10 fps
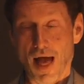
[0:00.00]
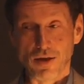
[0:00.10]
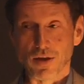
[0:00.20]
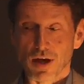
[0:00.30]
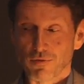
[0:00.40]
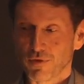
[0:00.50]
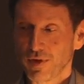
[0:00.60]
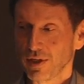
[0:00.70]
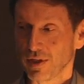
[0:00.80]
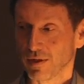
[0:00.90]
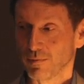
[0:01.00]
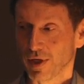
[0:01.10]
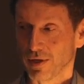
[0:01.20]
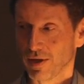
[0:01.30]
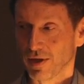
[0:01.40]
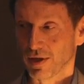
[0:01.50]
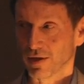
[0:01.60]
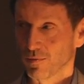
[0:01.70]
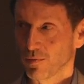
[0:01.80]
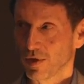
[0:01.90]
I, I feel, my,
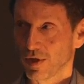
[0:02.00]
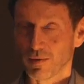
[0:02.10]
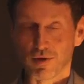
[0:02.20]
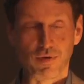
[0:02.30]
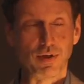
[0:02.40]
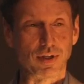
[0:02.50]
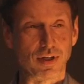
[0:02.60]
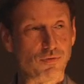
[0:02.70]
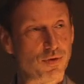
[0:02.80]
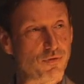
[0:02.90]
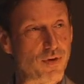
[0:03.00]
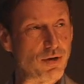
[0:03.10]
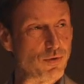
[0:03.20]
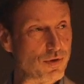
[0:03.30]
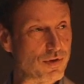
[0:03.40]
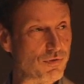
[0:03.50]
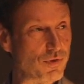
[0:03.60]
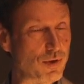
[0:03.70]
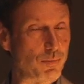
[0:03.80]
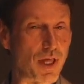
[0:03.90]
uh, I feel that if the founders
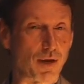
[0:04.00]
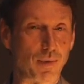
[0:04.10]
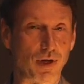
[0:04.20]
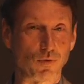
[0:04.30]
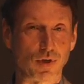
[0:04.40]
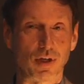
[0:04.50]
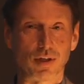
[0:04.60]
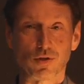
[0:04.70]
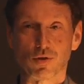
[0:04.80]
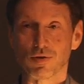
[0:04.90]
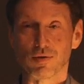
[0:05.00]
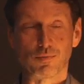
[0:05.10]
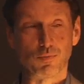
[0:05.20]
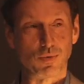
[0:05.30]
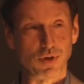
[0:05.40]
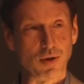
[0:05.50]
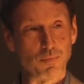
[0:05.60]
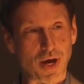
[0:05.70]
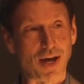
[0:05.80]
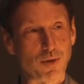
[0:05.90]
of the Black Mountain College could
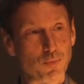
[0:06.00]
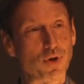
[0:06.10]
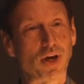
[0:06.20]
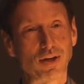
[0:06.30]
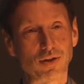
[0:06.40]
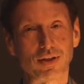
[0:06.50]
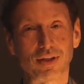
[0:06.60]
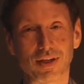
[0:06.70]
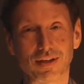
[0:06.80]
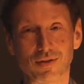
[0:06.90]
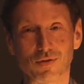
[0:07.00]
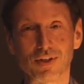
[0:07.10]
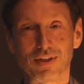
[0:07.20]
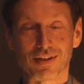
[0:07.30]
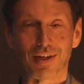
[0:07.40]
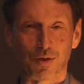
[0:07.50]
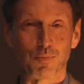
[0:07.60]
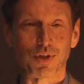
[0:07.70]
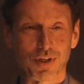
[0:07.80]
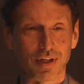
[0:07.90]
come back miraculously and see this
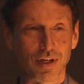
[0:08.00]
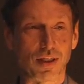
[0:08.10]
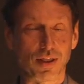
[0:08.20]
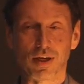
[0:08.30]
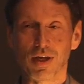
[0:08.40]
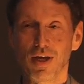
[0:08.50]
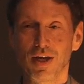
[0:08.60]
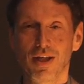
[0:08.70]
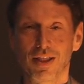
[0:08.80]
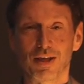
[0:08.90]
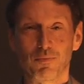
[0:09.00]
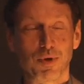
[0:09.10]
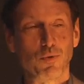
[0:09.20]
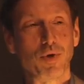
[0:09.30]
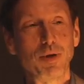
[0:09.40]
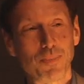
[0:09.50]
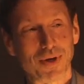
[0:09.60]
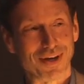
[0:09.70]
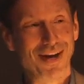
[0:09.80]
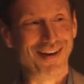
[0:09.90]
exhibition, and I think they'd be weeping